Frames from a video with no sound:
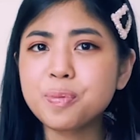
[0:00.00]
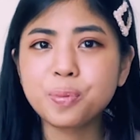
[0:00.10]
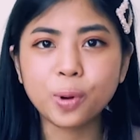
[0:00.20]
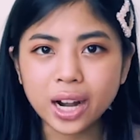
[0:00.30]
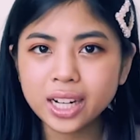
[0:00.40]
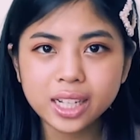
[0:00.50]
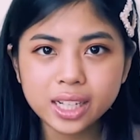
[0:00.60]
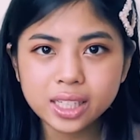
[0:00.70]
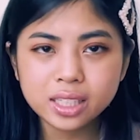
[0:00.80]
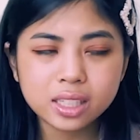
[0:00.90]
I'm
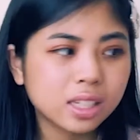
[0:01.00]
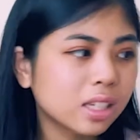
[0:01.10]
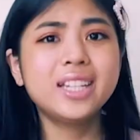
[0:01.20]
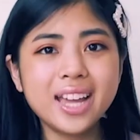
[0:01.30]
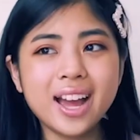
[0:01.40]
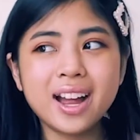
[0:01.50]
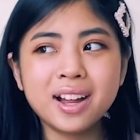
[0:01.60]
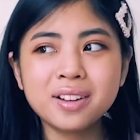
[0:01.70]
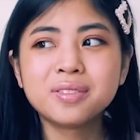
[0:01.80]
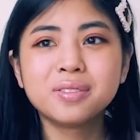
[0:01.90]
pregnant. And
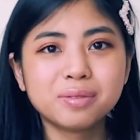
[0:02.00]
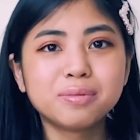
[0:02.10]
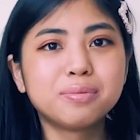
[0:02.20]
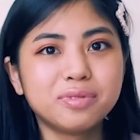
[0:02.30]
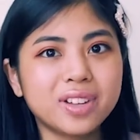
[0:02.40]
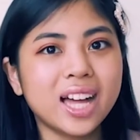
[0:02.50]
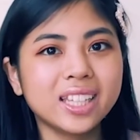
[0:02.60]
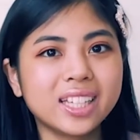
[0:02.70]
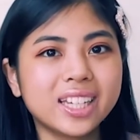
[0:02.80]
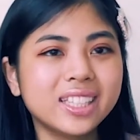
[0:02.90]
yeah,
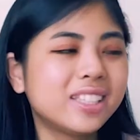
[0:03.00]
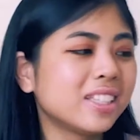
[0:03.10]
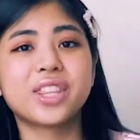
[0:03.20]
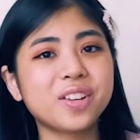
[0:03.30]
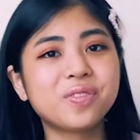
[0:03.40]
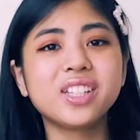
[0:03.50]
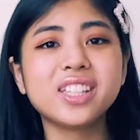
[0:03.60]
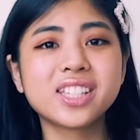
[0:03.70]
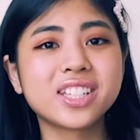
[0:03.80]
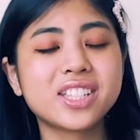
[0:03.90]
valid, but
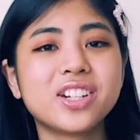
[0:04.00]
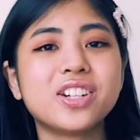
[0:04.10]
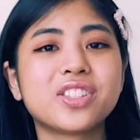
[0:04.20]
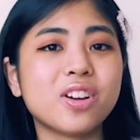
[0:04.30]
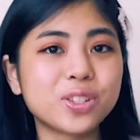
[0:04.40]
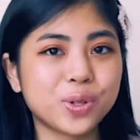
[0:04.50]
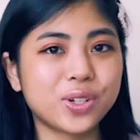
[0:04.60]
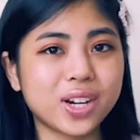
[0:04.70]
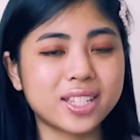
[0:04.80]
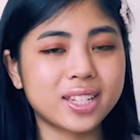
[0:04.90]
thankfully this concern is also
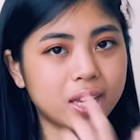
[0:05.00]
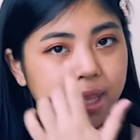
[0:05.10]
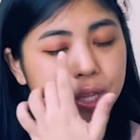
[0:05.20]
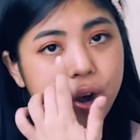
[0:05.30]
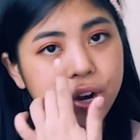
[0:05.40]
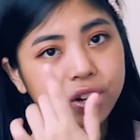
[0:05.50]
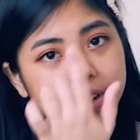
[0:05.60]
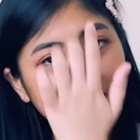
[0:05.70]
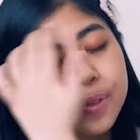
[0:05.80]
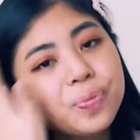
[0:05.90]
addressed in the
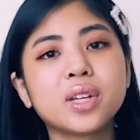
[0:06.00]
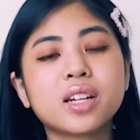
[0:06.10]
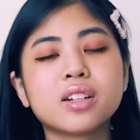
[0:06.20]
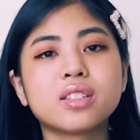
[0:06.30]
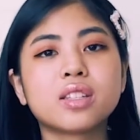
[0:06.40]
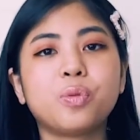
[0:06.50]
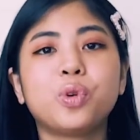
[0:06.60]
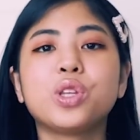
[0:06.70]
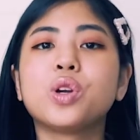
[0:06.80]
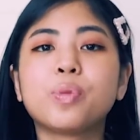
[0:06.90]
article, because
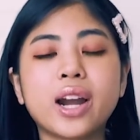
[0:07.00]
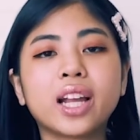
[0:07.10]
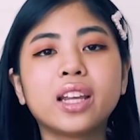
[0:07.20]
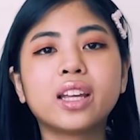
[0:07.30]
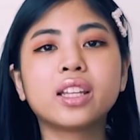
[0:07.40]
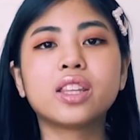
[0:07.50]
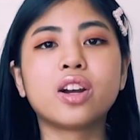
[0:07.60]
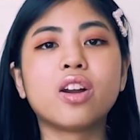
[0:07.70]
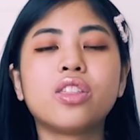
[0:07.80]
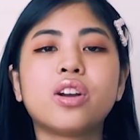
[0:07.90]
when you're pregnant, there are
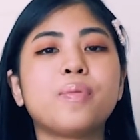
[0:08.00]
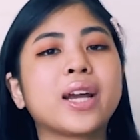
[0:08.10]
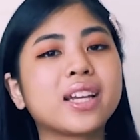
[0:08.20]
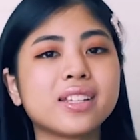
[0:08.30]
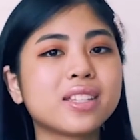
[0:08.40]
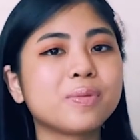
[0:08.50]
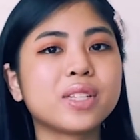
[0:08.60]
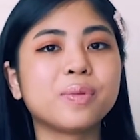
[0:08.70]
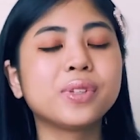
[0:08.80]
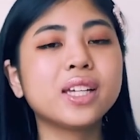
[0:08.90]
other mechanisms
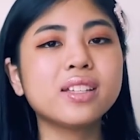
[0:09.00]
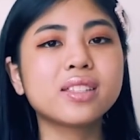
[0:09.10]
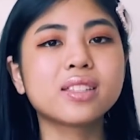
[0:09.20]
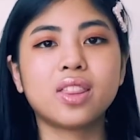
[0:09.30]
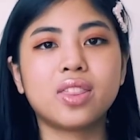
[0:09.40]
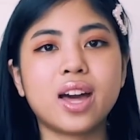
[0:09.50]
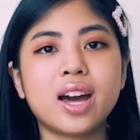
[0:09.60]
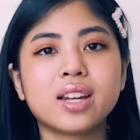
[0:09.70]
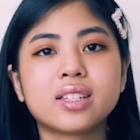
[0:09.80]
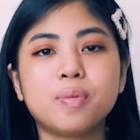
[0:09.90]
in place
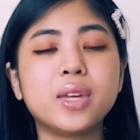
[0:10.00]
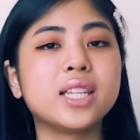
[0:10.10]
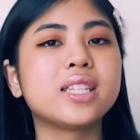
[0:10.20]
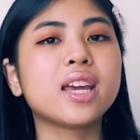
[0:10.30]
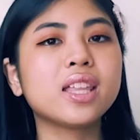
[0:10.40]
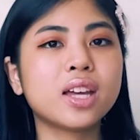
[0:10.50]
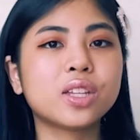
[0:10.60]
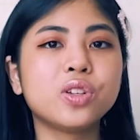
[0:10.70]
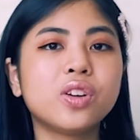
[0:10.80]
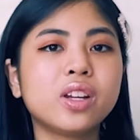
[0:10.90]
that maintain that
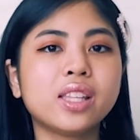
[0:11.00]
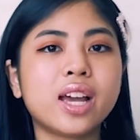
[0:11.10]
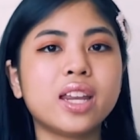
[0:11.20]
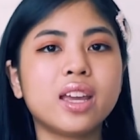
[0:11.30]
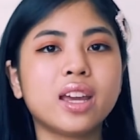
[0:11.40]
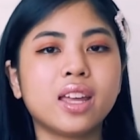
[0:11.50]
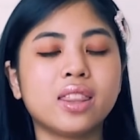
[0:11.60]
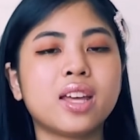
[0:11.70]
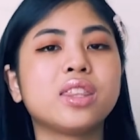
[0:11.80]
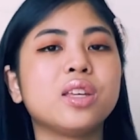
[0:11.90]
uterine lining and
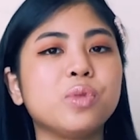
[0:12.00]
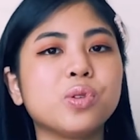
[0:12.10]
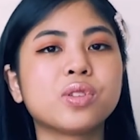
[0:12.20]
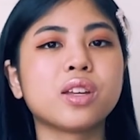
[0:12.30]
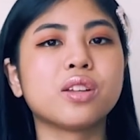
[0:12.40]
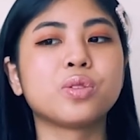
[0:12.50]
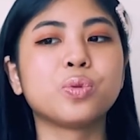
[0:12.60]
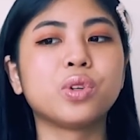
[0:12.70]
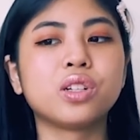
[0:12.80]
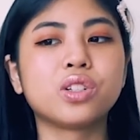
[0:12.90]
that the immune cells
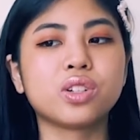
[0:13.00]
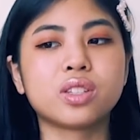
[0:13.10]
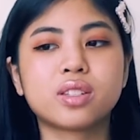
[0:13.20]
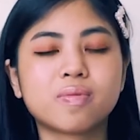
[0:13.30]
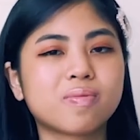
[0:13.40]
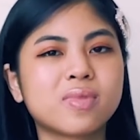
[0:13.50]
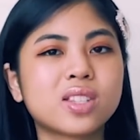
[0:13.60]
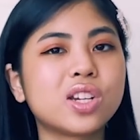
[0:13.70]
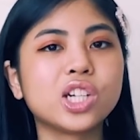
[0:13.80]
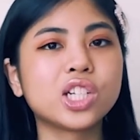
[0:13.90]
wouldn't just
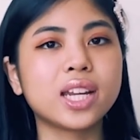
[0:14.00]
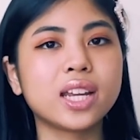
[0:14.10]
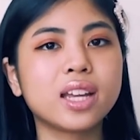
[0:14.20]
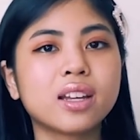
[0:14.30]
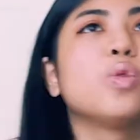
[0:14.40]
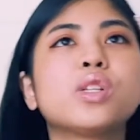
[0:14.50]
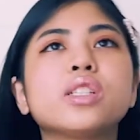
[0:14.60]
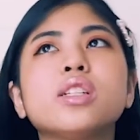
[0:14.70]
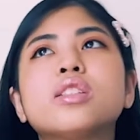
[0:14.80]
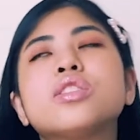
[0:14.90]
start shedding. Which
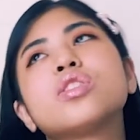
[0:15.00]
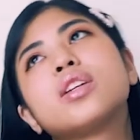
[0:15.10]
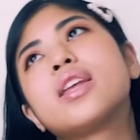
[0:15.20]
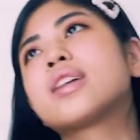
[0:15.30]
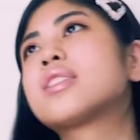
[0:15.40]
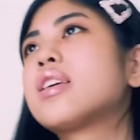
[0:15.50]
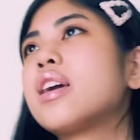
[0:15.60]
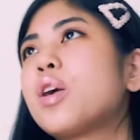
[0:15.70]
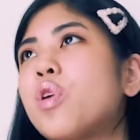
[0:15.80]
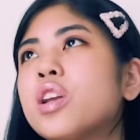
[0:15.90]
leads into the next thing
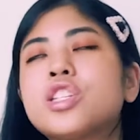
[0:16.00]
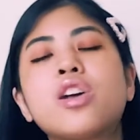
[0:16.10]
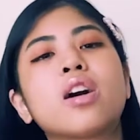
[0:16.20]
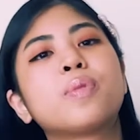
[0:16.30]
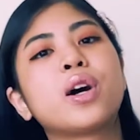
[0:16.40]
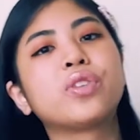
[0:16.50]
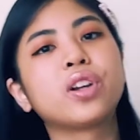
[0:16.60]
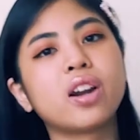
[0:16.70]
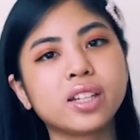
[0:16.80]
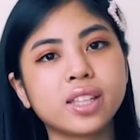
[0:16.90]
I wanted to talk about
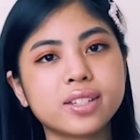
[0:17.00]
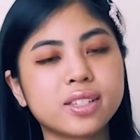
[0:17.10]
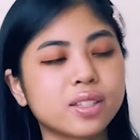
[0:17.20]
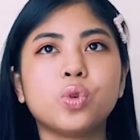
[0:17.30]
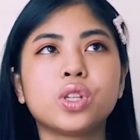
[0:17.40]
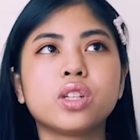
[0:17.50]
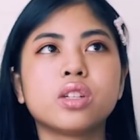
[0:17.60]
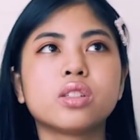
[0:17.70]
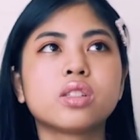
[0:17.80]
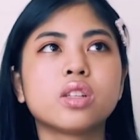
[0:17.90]
regarding this, which
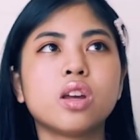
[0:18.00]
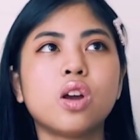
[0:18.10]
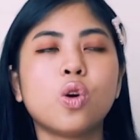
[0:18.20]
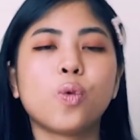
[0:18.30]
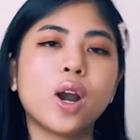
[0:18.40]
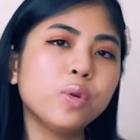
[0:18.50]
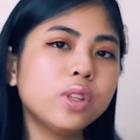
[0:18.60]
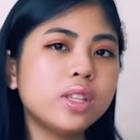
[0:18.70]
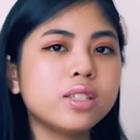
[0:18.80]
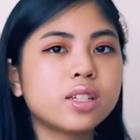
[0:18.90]
is, where would
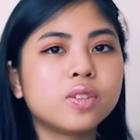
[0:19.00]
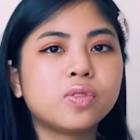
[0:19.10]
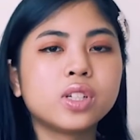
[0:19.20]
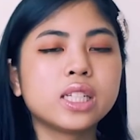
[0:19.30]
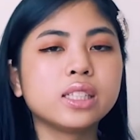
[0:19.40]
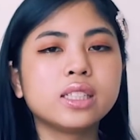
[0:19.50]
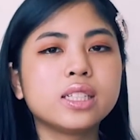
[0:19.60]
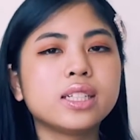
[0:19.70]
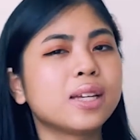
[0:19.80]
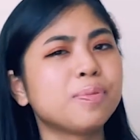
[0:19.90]
these
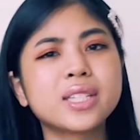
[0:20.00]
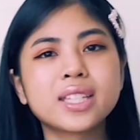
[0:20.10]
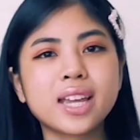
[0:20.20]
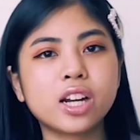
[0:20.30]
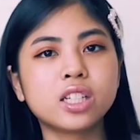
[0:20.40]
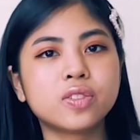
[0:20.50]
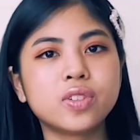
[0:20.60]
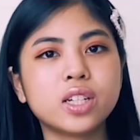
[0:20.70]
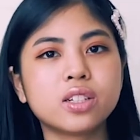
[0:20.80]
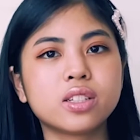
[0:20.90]
infertility and miscarriage
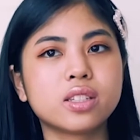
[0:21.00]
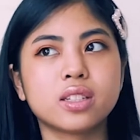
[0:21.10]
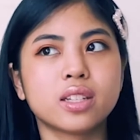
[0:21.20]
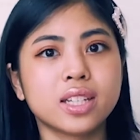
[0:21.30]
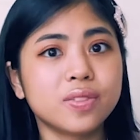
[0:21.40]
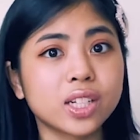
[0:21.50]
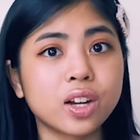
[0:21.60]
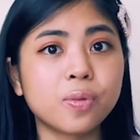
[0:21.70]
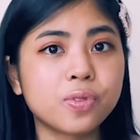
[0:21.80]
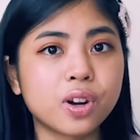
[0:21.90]
fears even
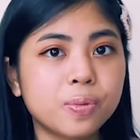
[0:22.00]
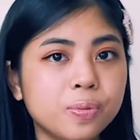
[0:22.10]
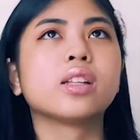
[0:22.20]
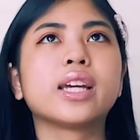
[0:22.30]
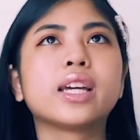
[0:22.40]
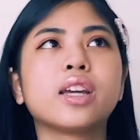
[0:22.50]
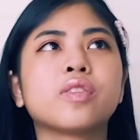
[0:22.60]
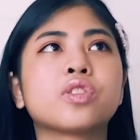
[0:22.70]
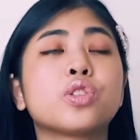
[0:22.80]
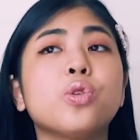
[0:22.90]
come from? Like, if
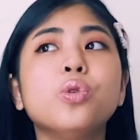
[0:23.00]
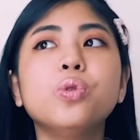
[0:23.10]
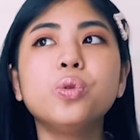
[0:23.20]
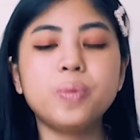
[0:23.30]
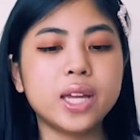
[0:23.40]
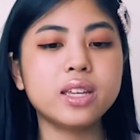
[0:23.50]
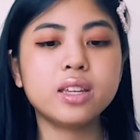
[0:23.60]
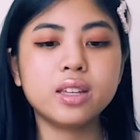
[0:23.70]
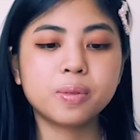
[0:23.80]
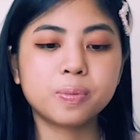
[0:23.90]
so
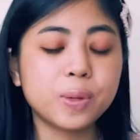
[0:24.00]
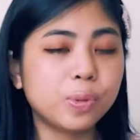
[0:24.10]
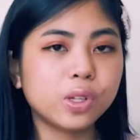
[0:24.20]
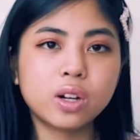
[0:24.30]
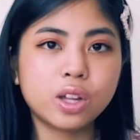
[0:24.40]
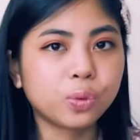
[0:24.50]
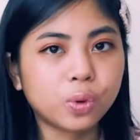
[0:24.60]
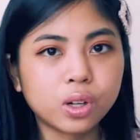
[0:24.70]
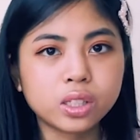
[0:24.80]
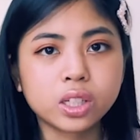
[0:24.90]
many people around the
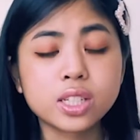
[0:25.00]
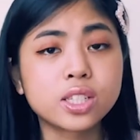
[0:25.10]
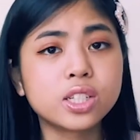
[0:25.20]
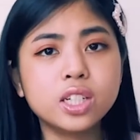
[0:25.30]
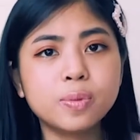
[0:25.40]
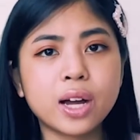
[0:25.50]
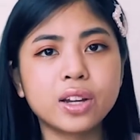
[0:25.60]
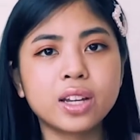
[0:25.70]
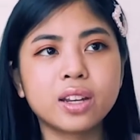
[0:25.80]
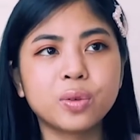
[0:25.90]
world are concerned about
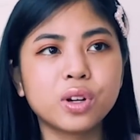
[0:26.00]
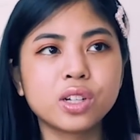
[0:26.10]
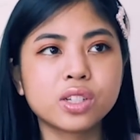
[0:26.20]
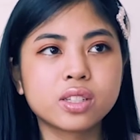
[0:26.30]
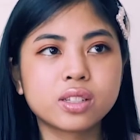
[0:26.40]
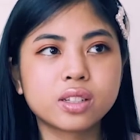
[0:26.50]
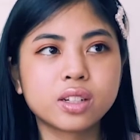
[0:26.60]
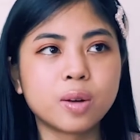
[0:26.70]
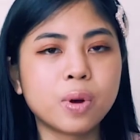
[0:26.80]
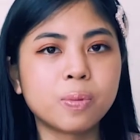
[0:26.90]
it, it wouldn't just
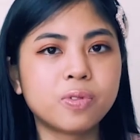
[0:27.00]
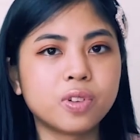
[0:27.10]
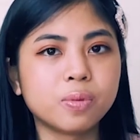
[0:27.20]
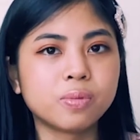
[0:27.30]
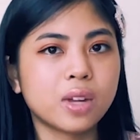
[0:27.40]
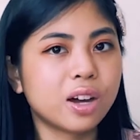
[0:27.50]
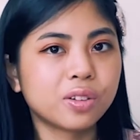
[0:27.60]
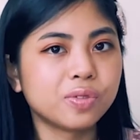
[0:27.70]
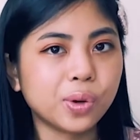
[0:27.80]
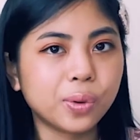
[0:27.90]
come up from out
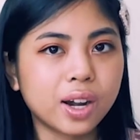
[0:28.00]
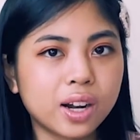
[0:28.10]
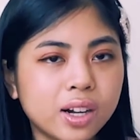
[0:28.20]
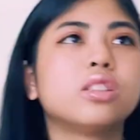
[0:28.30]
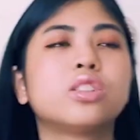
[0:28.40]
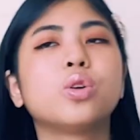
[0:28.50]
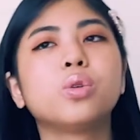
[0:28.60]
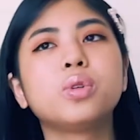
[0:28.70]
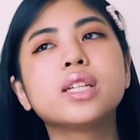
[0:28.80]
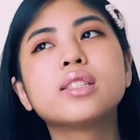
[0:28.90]
of nowhere. So
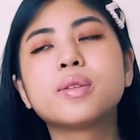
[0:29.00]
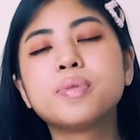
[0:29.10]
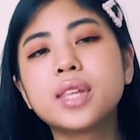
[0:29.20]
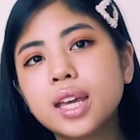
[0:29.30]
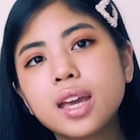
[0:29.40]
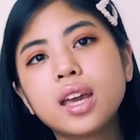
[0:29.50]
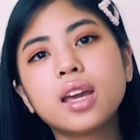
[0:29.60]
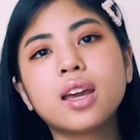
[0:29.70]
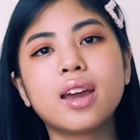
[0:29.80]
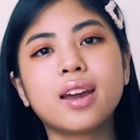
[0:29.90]
we did some digging,
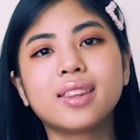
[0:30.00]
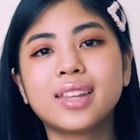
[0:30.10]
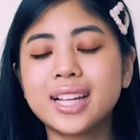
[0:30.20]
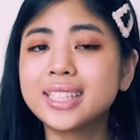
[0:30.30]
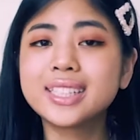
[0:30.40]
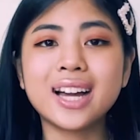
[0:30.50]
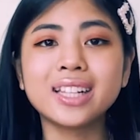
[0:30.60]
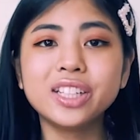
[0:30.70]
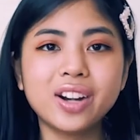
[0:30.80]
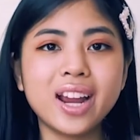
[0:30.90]
and that's
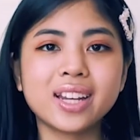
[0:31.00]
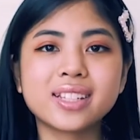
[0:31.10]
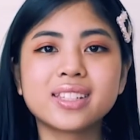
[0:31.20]
exactly right.